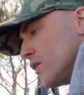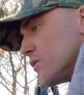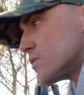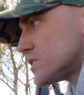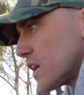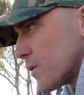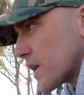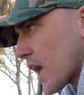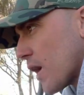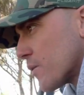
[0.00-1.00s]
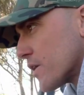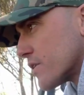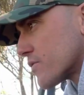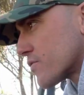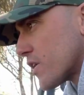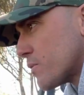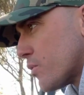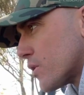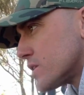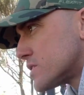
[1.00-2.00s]
We'll see how we go. We're at
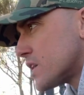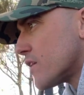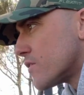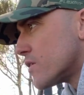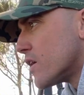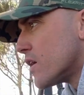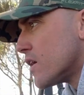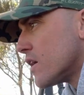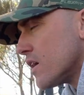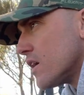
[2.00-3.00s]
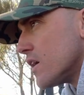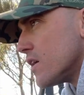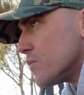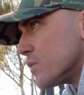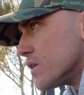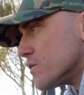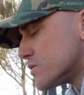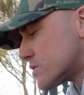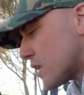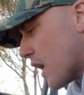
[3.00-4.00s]
3.7
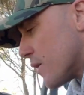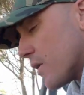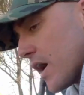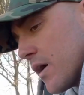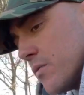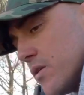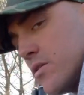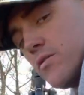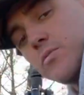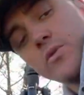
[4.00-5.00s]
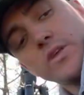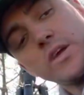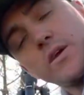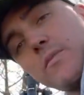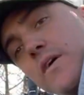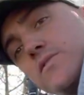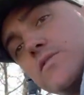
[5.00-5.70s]
mils, so we'll put the earmuffs